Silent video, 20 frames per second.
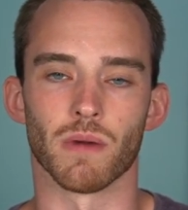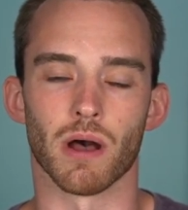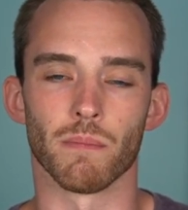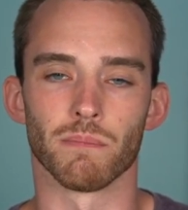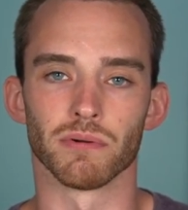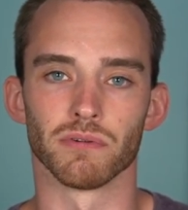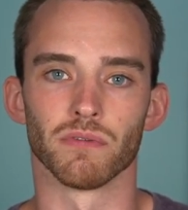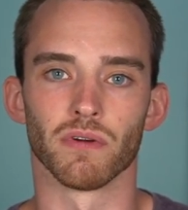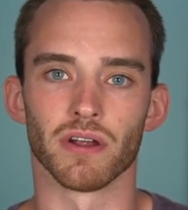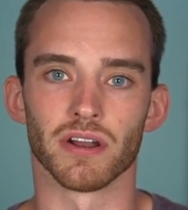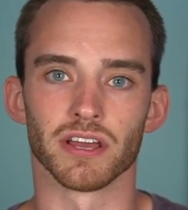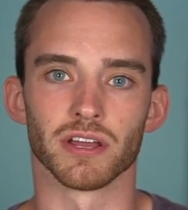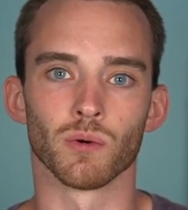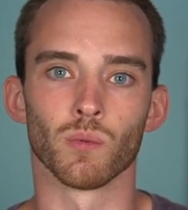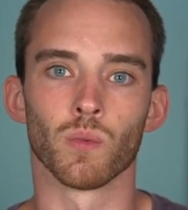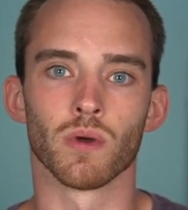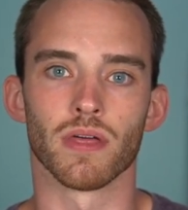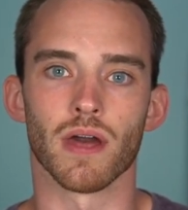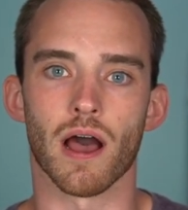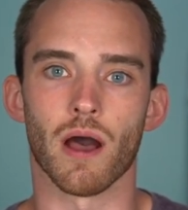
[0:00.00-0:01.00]
up and running
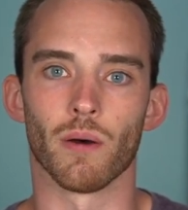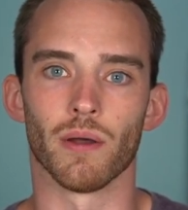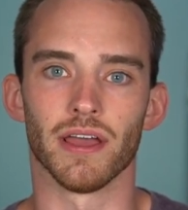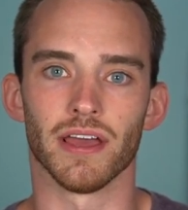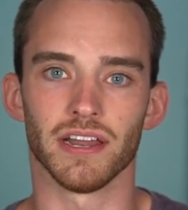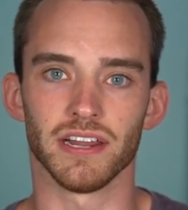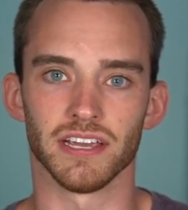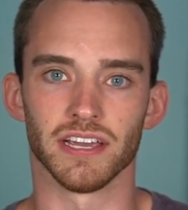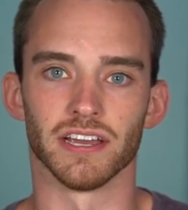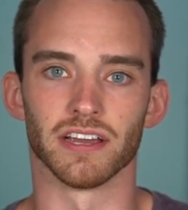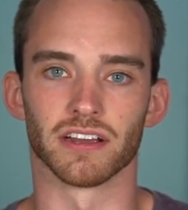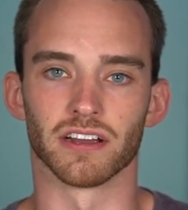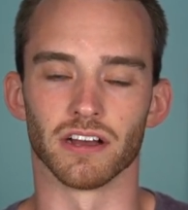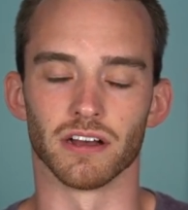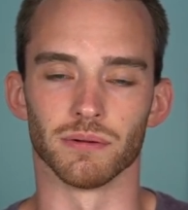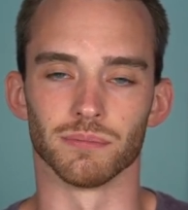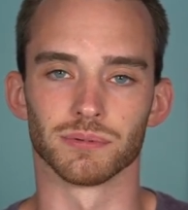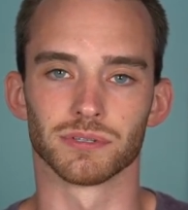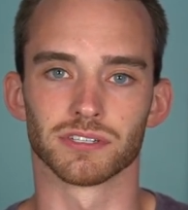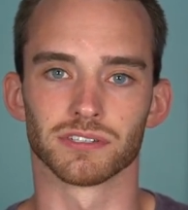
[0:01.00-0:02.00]
without any
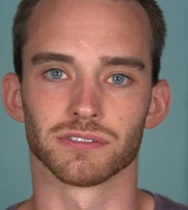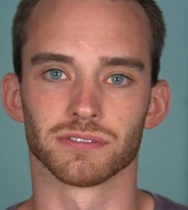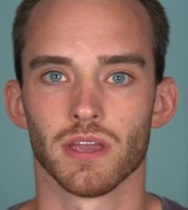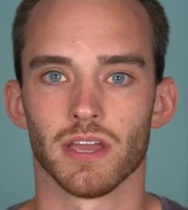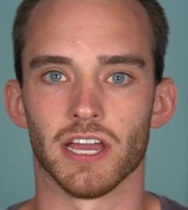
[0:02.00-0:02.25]
hiccups.